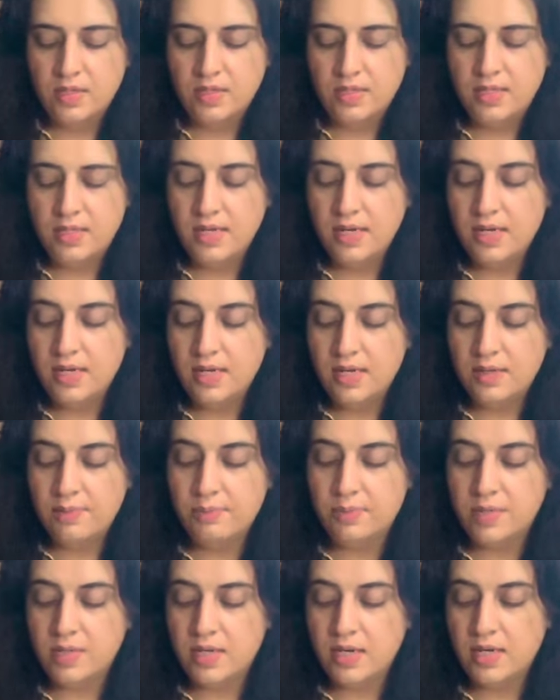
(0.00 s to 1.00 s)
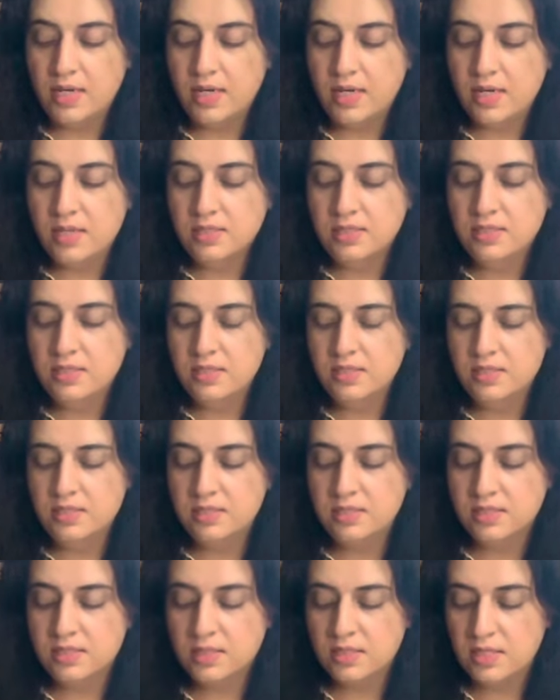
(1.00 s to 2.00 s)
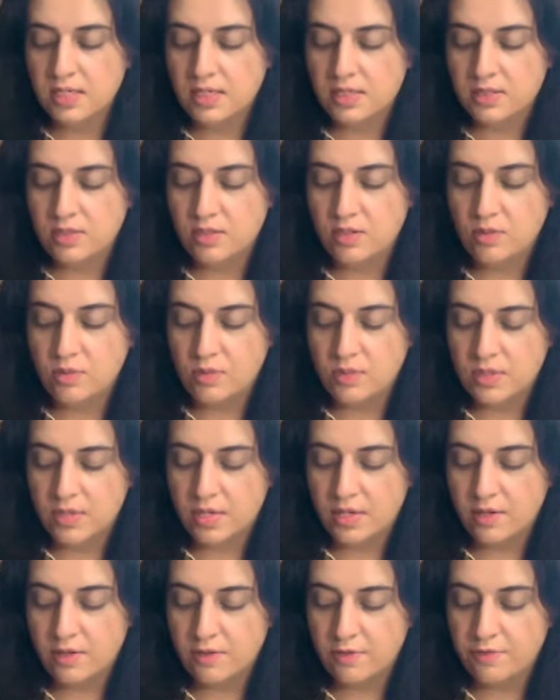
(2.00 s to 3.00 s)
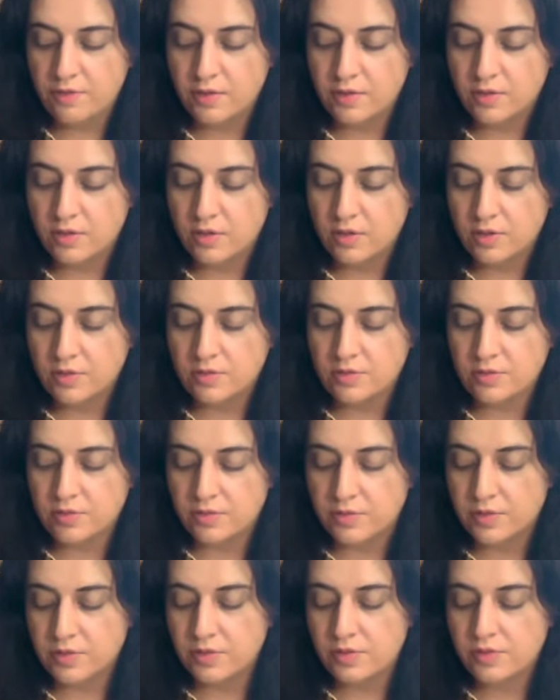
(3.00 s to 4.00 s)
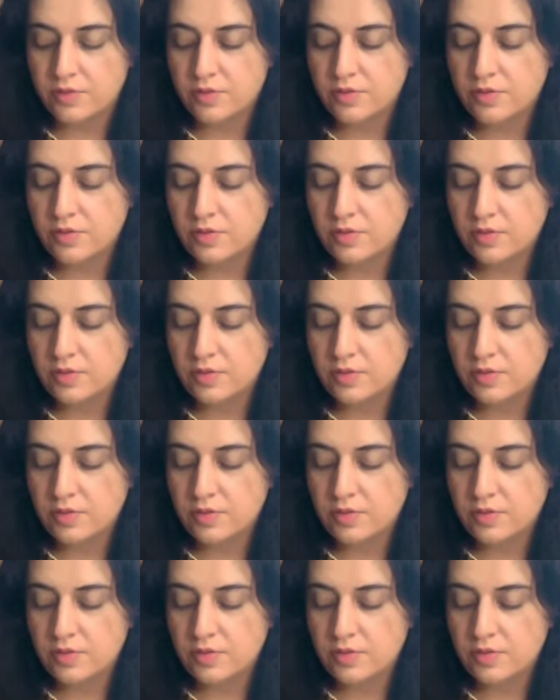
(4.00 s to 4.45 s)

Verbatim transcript: Yeah, but I, I see a disconnect, though, with the Hierophant card in reverse.